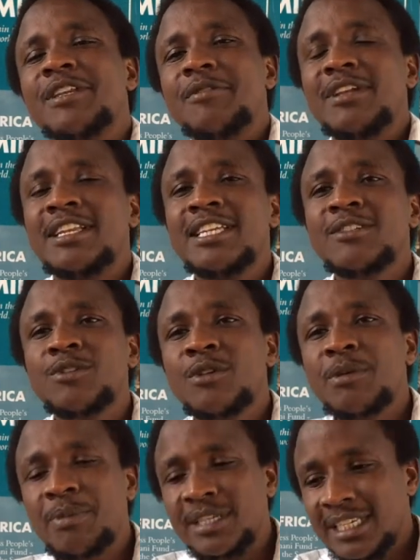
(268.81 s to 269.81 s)
we need two
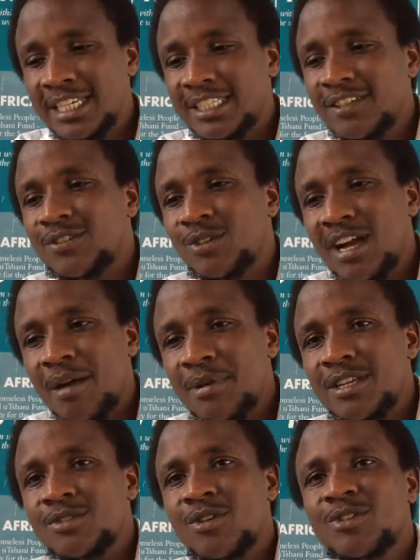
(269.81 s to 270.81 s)
representatives to come
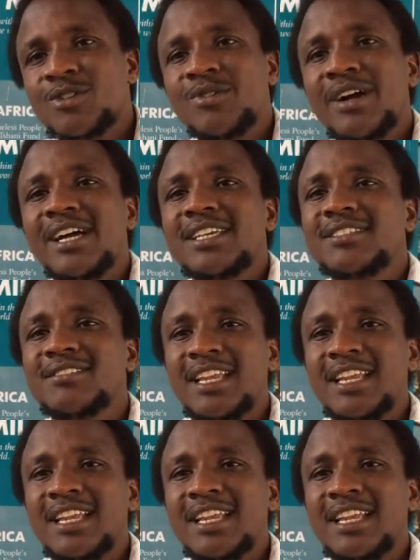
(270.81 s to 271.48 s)
and talk to us,